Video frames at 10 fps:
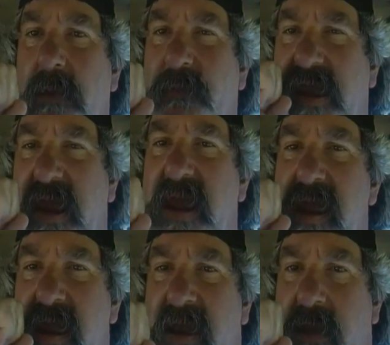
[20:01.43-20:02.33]
and let
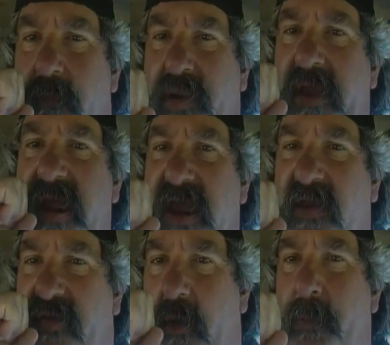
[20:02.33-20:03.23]
me in.
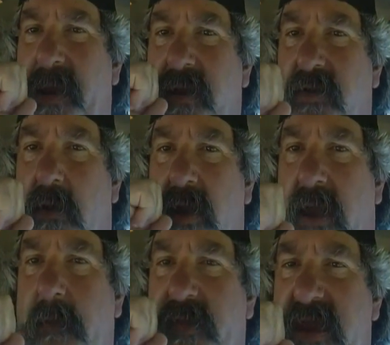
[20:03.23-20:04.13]
Please open the
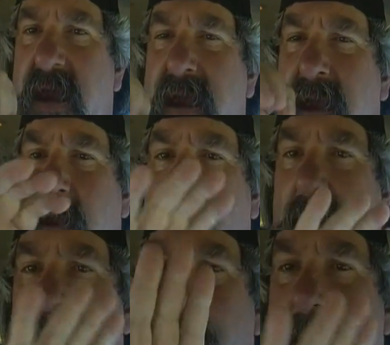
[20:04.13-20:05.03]
door and let me
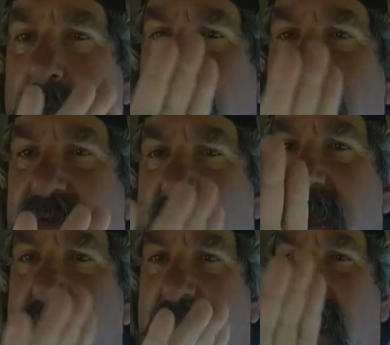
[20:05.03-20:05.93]
in. Well, happy
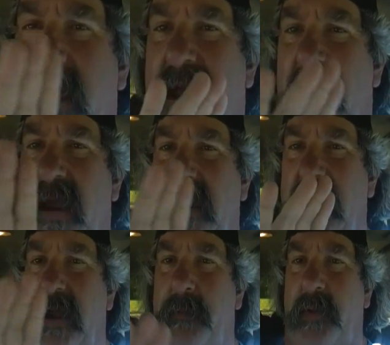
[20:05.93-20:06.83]
Wednesday.
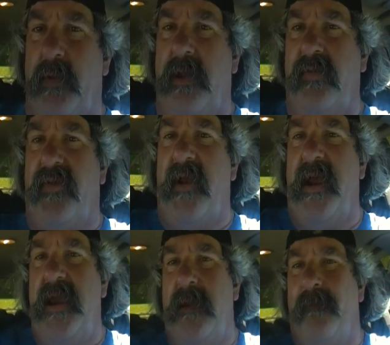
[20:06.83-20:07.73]
Yeah, happy
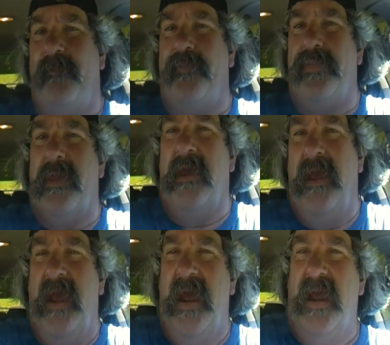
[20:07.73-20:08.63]
Wednesday.
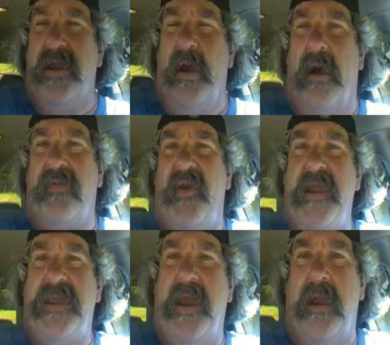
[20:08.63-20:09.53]
Y'all
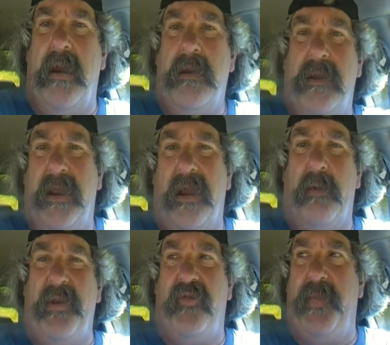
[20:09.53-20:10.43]
take care,
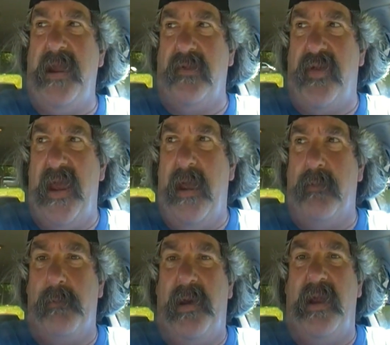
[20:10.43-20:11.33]
and I'll be speaking to
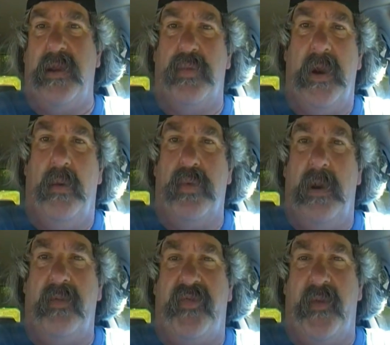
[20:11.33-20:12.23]
everybody
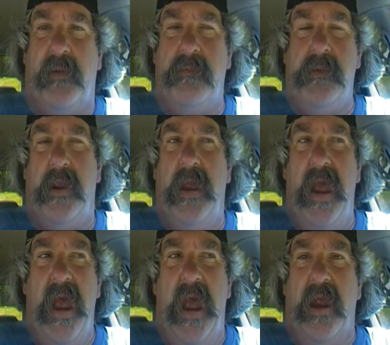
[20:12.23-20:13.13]
real soon.
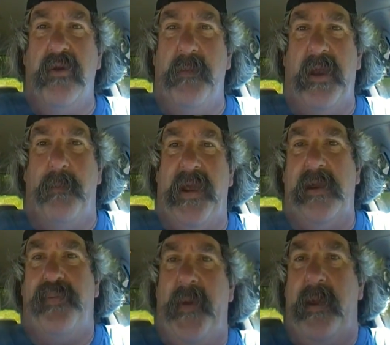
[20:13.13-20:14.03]
Do me a
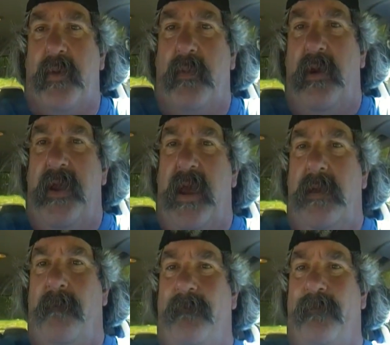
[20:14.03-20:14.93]
big favor, will
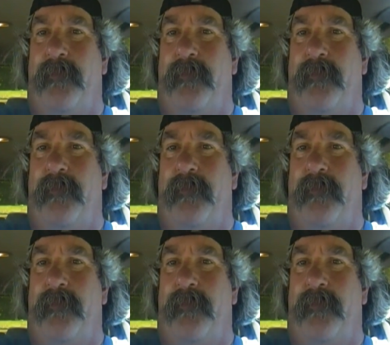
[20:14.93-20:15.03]
ya?